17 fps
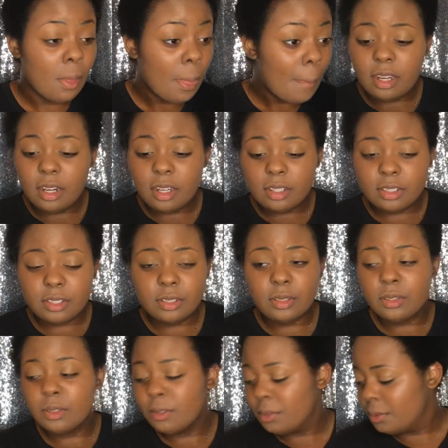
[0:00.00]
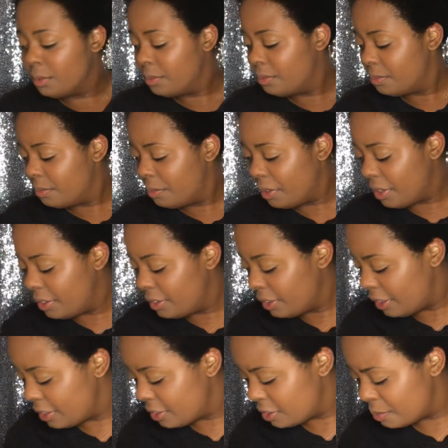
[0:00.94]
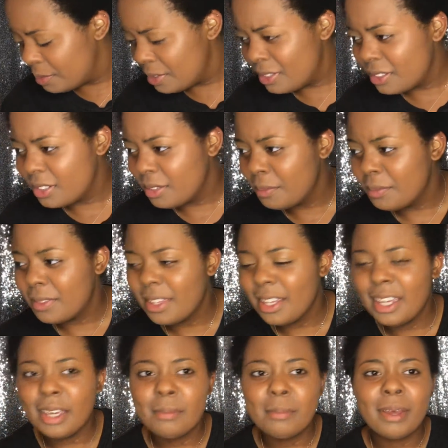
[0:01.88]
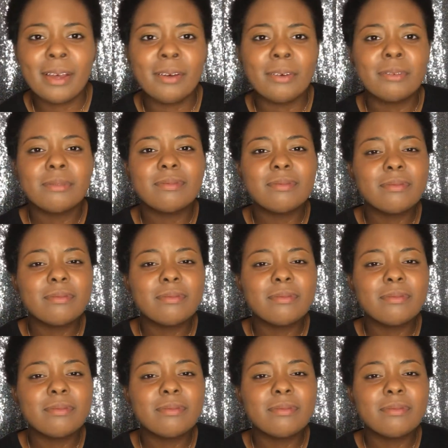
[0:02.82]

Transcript: And also, apparently there's been something about,